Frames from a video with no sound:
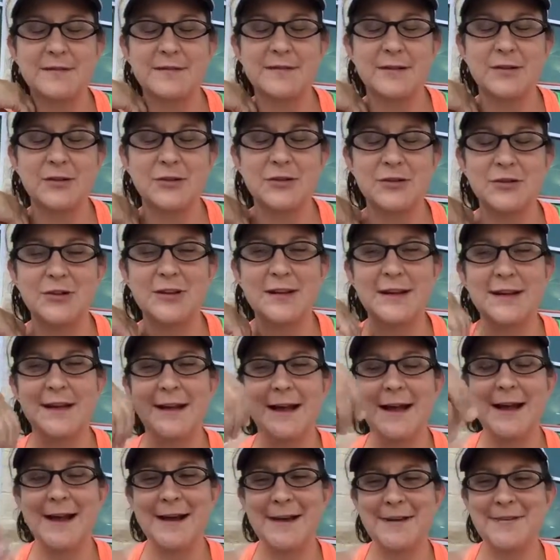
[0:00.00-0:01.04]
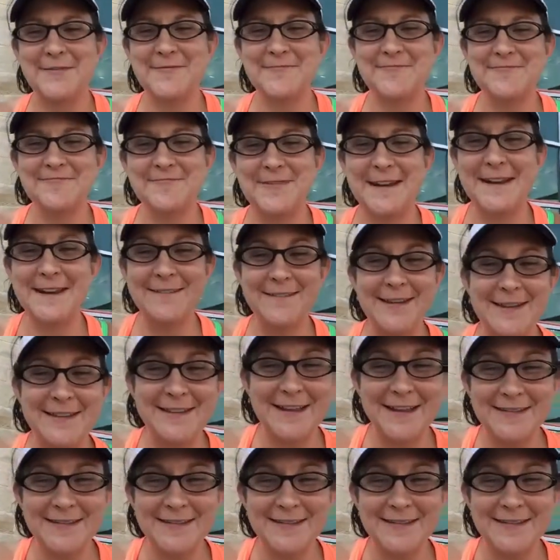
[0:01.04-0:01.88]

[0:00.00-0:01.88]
So anyway,